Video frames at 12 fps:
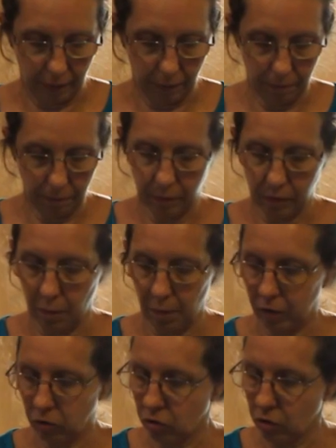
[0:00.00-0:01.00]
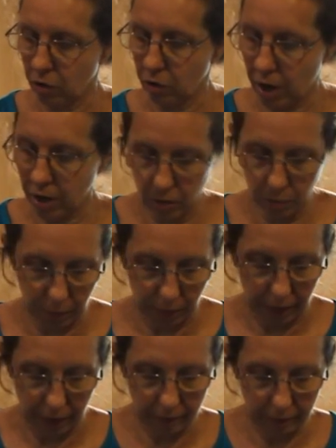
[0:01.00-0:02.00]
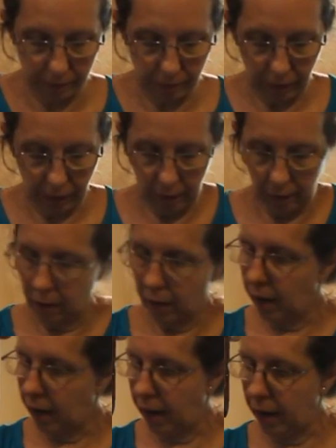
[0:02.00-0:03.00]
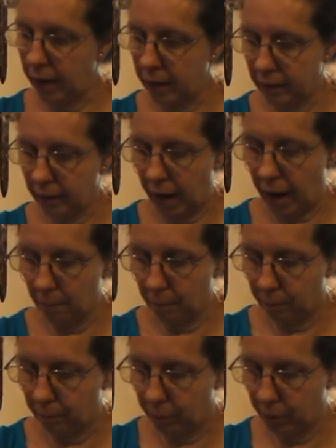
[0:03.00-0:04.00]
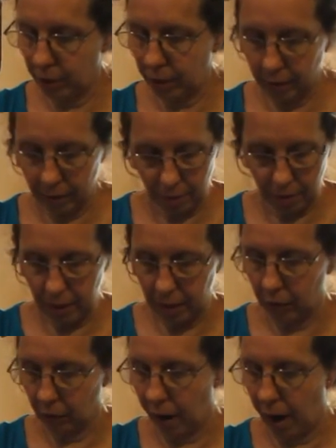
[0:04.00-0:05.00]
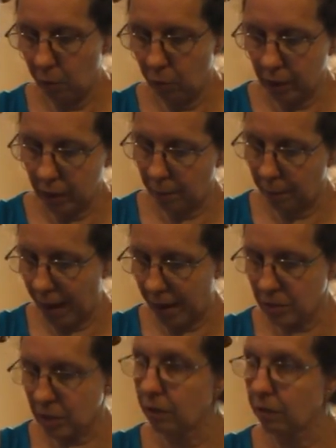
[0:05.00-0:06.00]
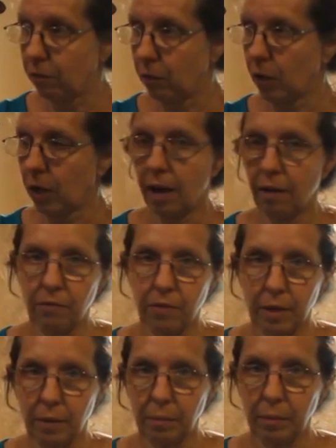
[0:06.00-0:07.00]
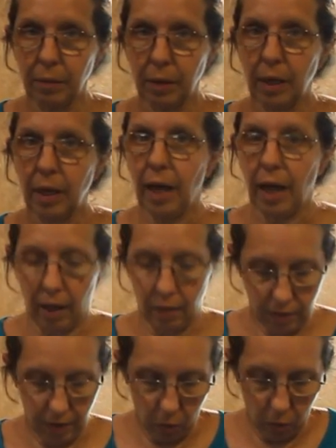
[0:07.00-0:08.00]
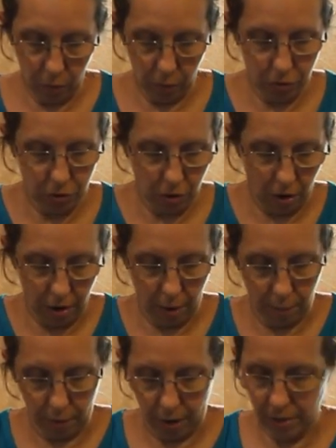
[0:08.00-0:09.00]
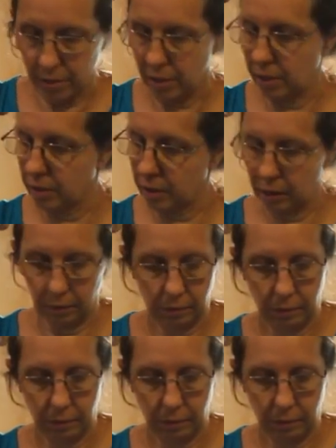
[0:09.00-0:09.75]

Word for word: them to make sure they're not split. And I'm putting them in here. I will get a basket full of them and then we will start our processing.